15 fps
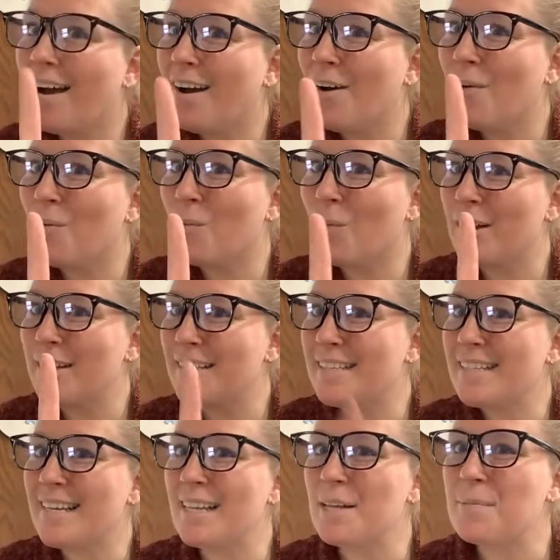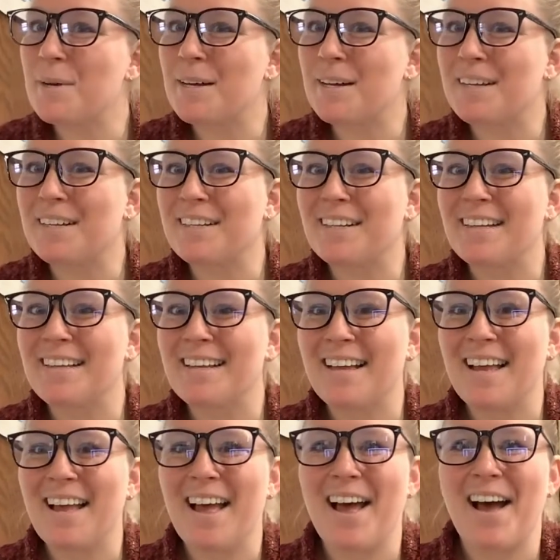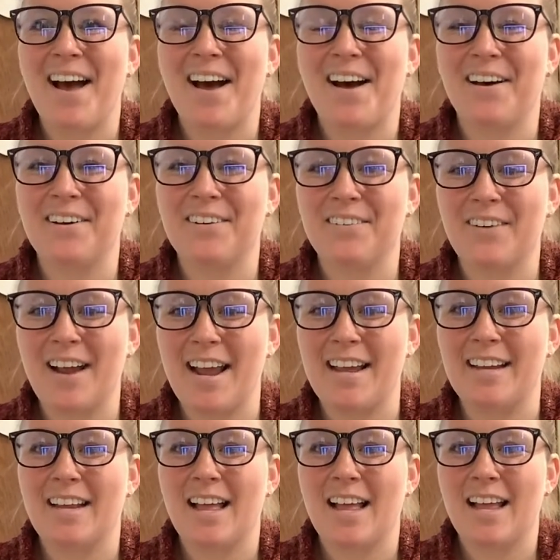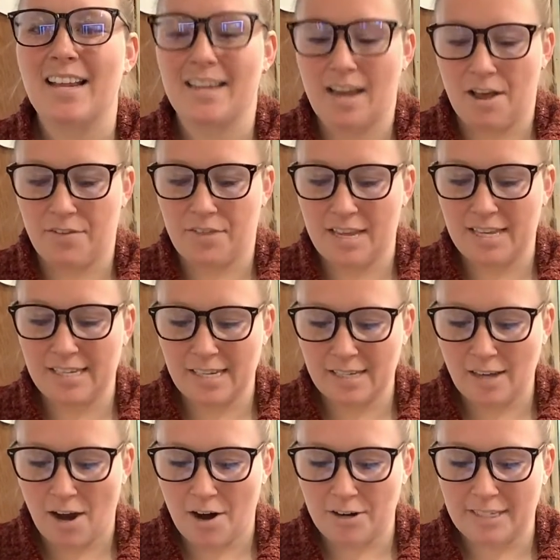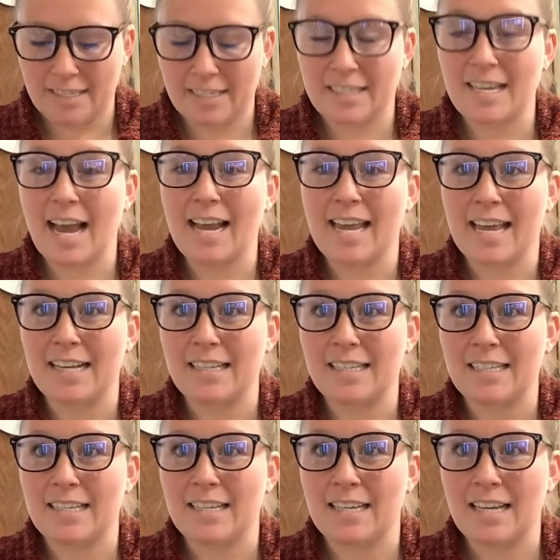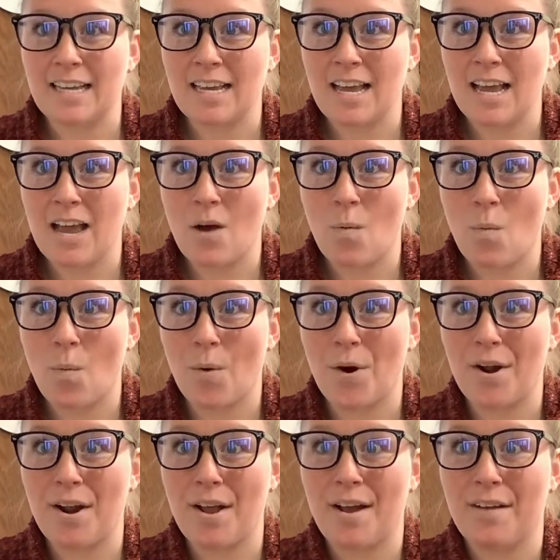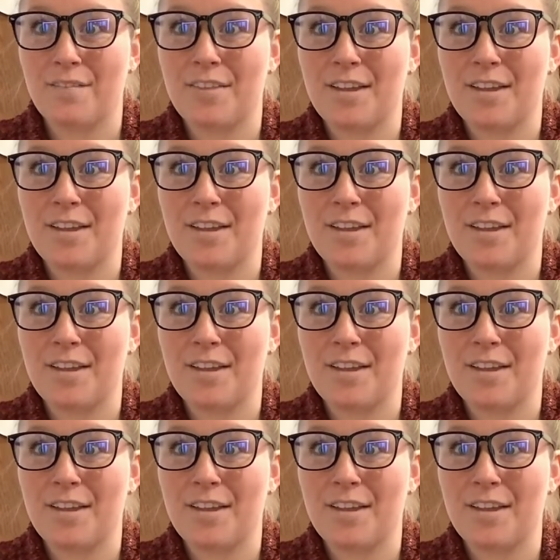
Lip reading: 1 syllable. All right. Now this is our second word of the